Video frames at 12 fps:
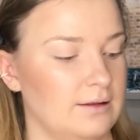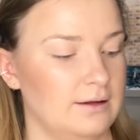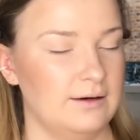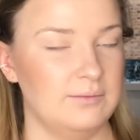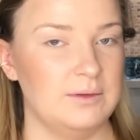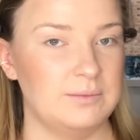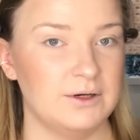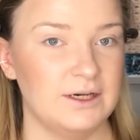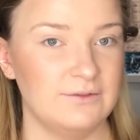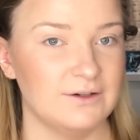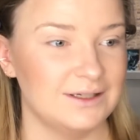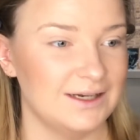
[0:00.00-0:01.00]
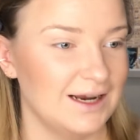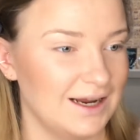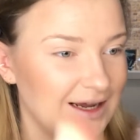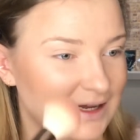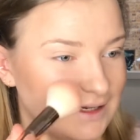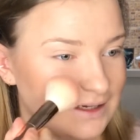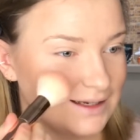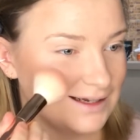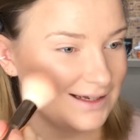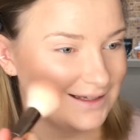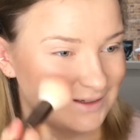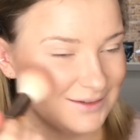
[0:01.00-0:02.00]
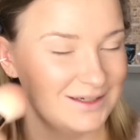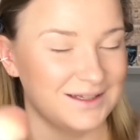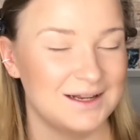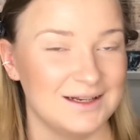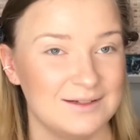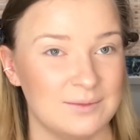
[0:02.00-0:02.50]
thought it'd be pretty for today. So I'm just going to